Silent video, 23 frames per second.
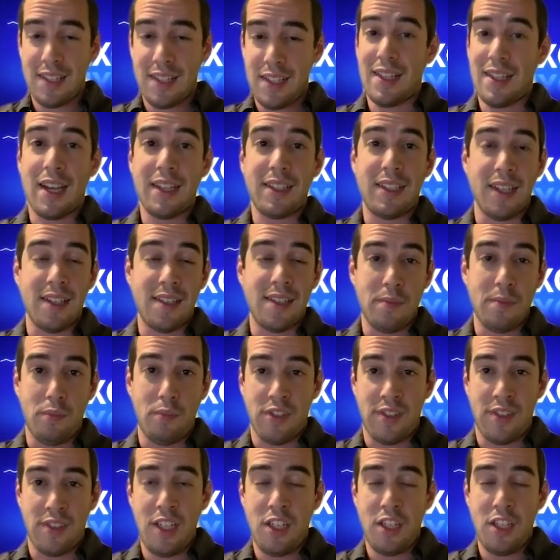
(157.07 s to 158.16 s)
tactics,
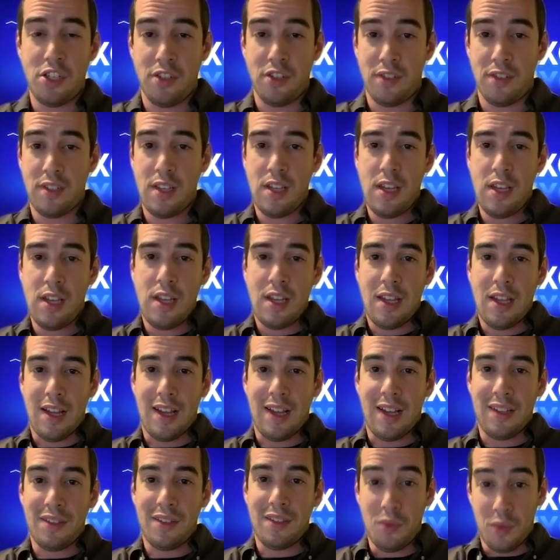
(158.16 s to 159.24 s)
procedures
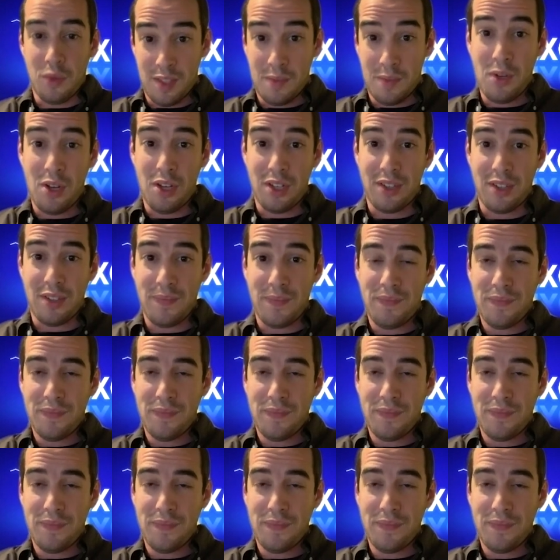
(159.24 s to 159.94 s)
to exploit.